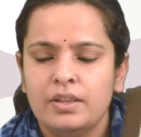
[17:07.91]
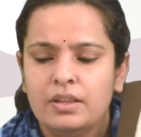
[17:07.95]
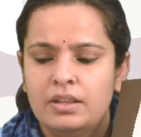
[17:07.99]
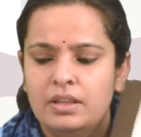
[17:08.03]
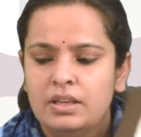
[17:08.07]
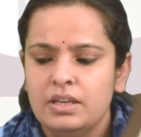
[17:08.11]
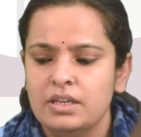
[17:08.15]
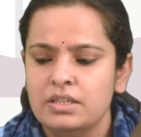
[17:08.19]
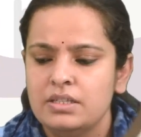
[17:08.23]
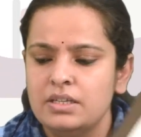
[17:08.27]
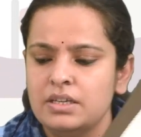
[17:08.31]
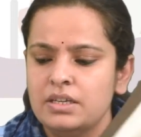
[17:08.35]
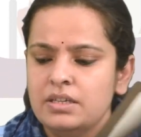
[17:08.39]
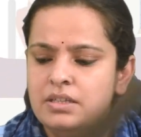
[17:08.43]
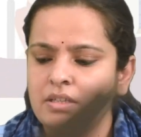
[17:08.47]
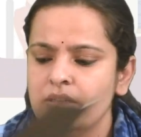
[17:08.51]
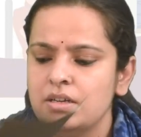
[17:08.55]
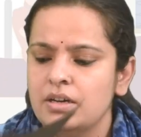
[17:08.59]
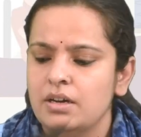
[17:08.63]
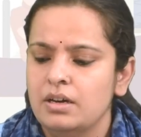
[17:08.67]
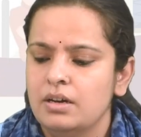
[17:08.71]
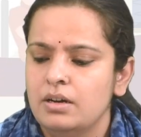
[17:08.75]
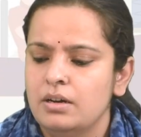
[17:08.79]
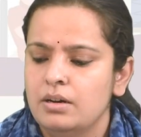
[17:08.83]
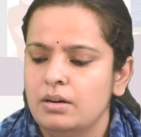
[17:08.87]
This is
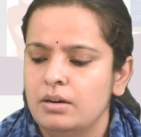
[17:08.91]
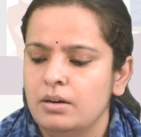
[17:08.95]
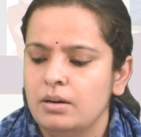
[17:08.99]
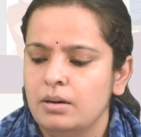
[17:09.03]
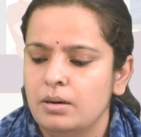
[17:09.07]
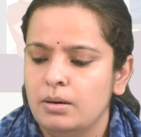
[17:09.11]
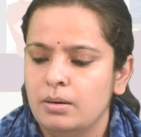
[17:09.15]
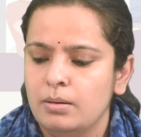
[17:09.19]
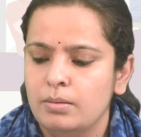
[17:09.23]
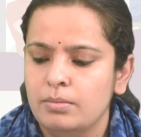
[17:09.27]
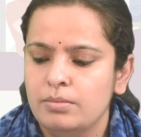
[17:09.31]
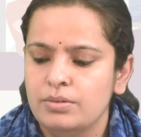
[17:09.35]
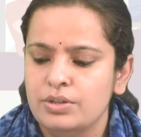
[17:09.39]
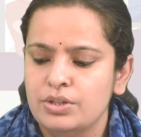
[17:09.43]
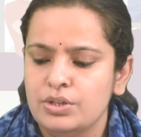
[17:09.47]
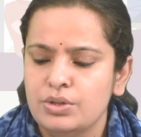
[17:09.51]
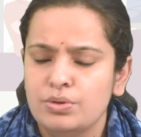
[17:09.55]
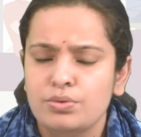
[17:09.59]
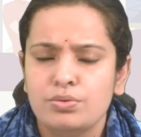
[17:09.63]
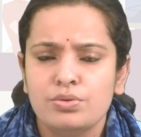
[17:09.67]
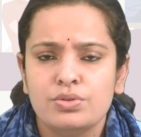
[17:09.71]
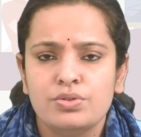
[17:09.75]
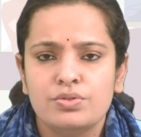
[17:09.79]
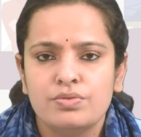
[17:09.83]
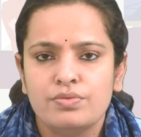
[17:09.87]

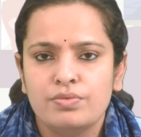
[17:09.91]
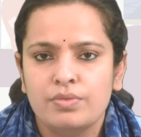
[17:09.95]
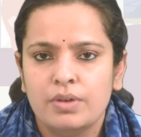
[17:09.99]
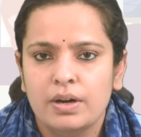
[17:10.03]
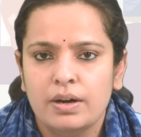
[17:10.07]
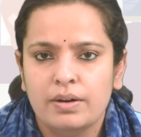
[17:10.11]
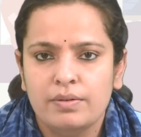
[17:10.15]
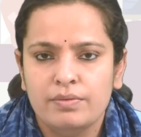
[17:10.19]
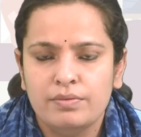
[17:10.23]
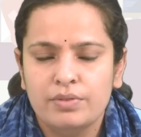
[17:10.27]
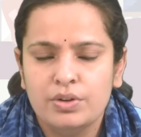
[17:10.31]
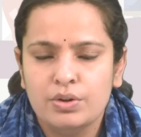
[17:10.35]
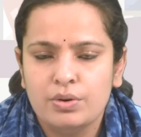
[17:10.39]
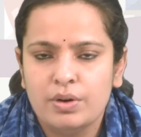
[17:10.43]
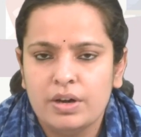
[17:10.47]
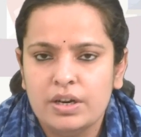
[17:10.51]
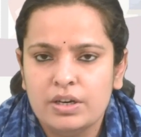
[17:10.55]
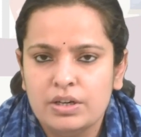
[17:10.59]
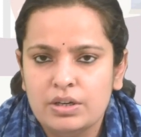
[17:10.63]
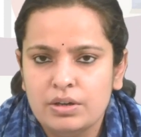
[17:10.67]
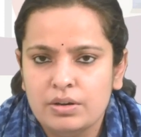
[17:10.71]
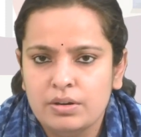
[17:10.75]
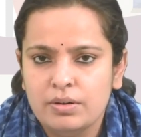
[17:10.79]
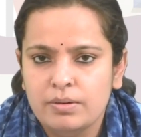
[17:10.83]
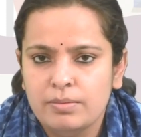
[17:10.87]
used, you
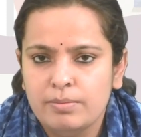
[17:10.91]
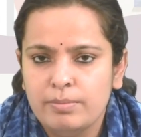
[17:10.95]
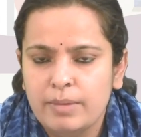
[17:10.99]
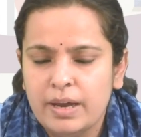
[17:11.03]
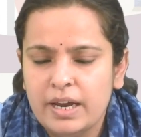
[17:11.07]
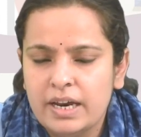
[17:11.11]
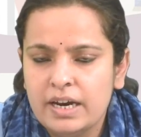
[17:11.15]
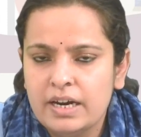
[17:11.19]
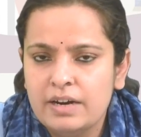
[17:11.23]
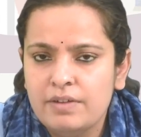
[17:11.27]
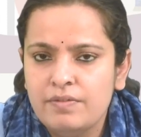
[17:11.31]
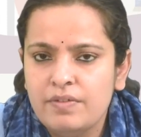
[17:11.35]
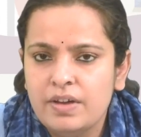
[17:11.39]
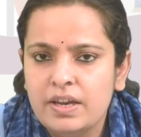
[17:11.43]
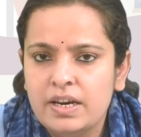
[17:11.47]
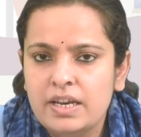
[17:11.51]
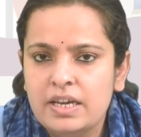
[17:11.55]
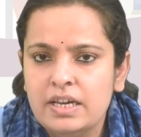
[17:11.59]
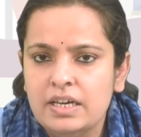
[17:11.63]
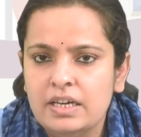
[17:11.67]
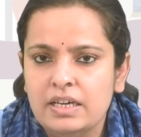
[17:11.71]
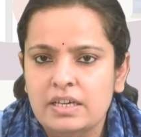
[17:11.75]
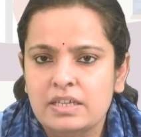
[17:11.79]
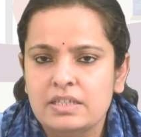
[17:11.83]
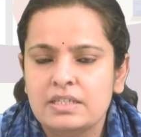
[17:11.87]
can make it very
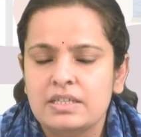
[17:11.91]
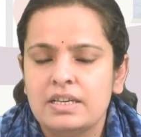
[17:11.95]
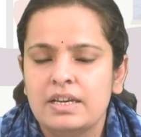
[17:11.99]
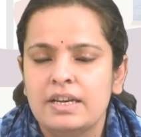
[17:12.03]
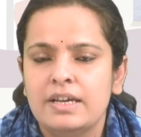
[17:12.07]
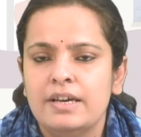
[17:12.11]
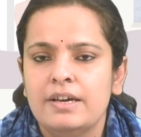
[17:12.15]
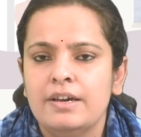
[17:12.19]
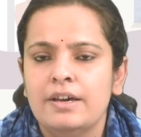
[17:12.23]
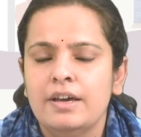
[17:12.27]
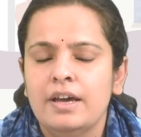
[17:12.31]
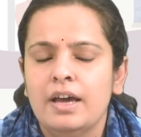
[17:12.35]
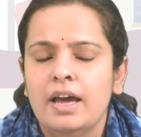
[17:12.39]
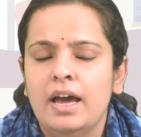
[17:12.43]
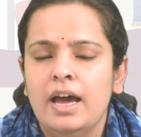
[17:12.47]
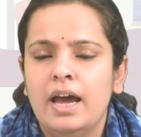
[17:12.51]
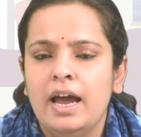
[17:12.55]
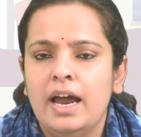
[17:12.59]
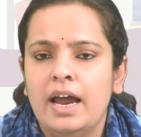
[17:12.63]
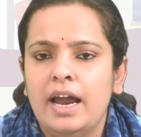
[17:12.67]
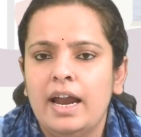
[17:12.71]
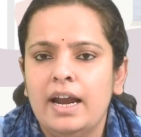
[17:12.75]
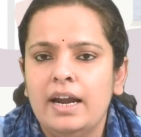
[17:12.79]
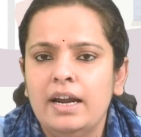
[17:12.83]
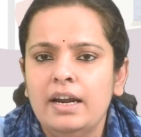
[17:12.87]
easily,
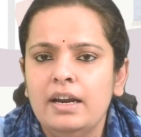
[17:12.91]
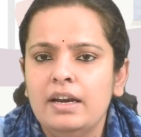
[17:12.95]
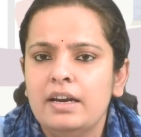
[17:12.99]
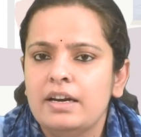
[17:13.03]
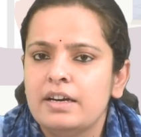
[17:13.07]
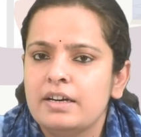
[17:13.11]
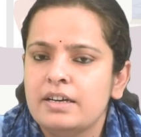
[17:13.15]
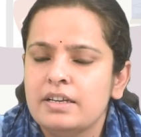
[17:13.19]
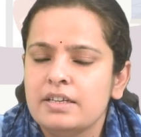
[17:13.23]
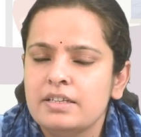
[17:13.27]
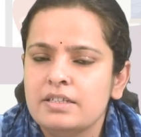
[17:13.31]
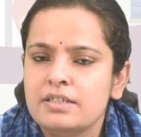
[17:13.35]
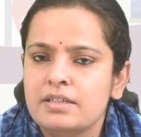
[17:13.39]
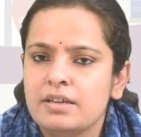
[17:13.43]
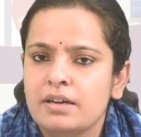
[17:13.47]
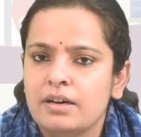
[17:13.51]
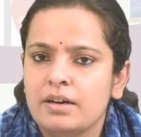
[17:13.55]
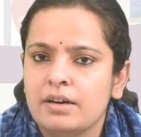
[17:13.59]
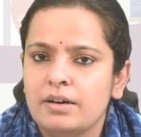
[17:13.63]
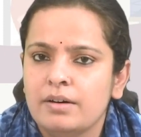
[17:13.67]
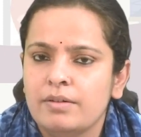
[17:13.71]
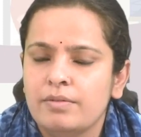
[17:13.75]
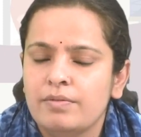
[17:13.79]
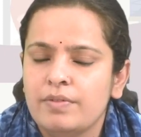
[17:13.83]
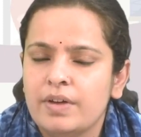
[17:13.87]
and it is
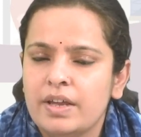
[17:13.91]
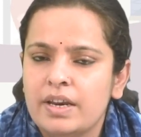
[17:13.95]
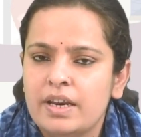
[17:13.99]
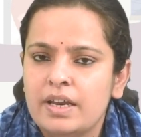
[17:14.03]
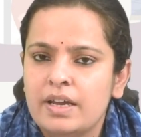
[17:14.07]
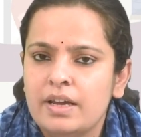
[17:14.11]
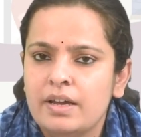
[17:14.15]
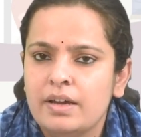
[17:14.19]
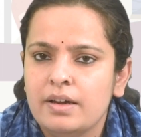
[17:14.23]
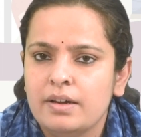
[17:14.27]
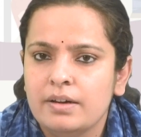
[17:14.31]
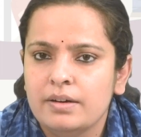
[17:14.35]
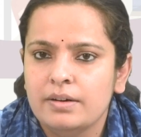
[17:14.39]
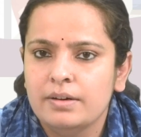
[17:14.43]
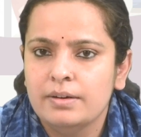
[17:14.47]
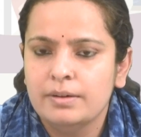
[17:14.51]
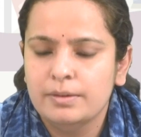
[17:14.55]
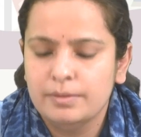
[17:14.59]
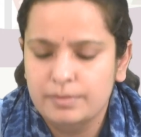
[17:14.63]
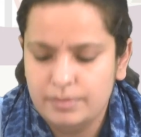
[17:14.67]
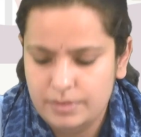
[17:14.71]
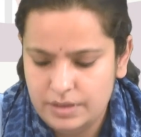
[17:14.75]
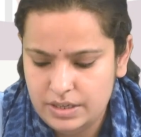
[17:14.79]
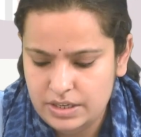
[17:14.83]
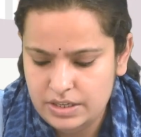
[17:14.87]
very
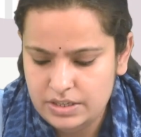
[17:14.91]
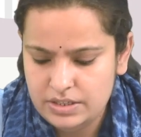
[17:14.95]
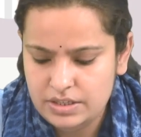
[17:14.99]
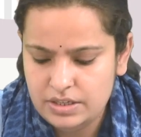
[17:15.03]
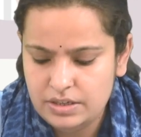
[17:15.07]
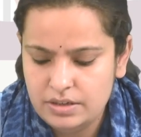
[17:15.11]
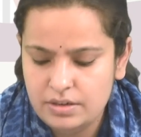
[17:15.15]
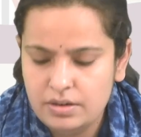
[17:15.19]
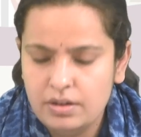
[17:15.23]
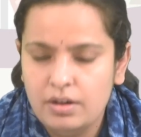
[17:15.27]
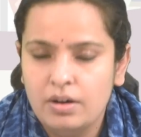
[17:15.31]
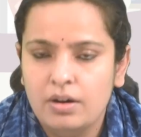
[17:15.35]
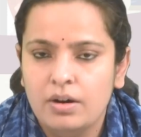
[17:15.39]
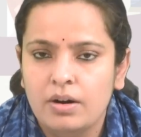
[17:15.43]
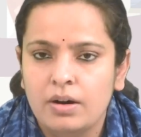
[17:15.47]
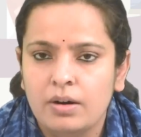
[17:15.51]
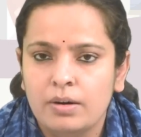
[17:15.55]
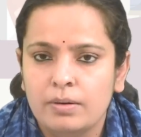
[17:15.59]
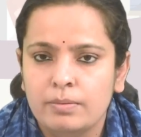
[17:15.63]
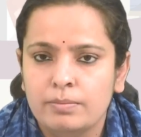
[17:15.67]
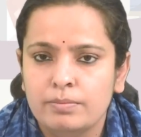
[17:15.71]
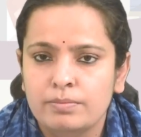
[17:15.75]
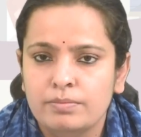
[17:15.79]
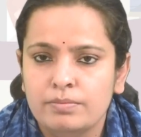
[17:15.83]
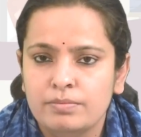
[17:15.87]
easy
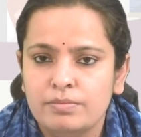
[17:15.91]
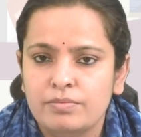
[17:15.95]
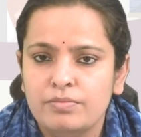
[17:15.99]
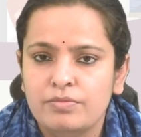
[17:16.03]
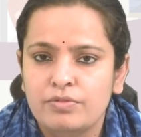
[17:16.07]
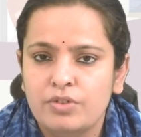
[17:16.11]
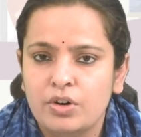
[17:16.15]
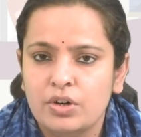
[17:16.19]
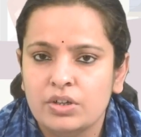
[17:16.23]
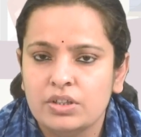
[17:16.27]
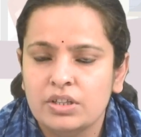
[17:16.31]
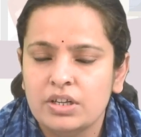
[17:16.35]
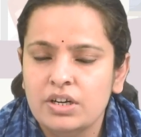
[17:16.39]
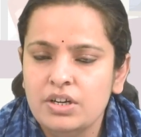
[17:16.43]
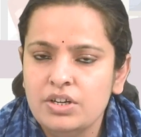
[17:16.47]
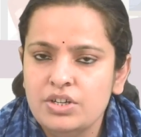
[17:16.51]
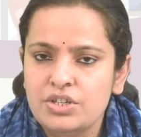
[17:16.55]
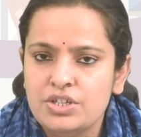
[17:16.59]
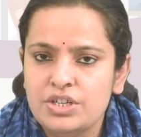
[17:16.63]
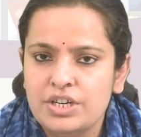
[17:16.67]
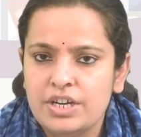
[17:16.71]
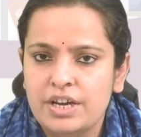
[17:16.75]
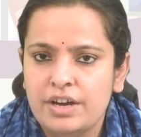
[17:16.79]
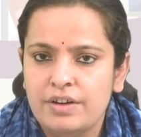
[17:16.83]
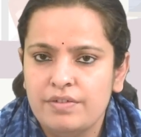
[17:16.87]
for the
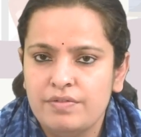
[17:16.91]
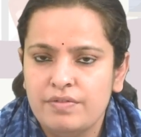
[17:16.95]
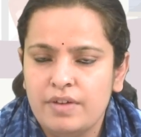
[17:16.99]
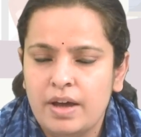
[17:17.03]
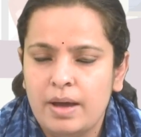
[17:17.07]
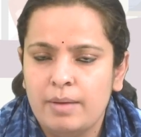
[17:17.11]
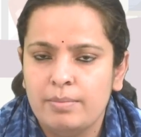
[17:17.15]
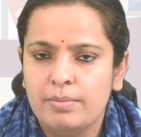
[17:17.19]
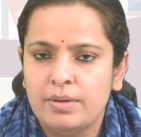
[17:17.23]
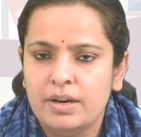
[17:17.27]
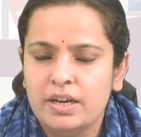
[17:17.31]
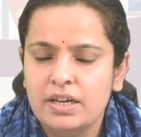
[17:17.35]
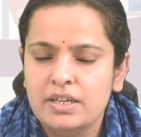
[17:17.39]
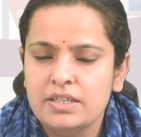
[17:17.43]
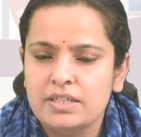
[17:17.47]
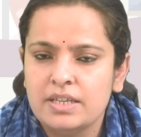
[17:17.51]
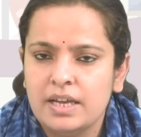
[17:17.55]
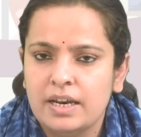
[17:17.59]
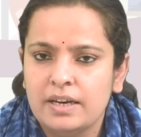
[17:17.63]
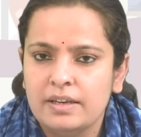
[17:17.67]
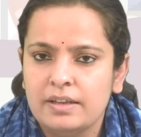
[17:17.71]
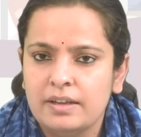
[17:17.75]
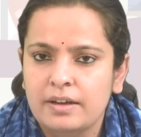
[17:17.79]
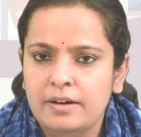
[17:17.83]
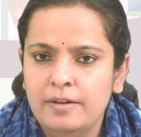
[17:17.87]
sheer fabrics
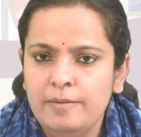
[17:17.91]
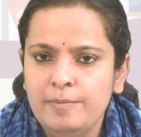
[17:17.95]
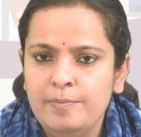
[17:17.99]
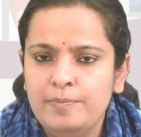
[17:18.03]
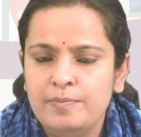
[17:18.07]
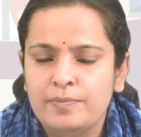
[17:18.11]
and the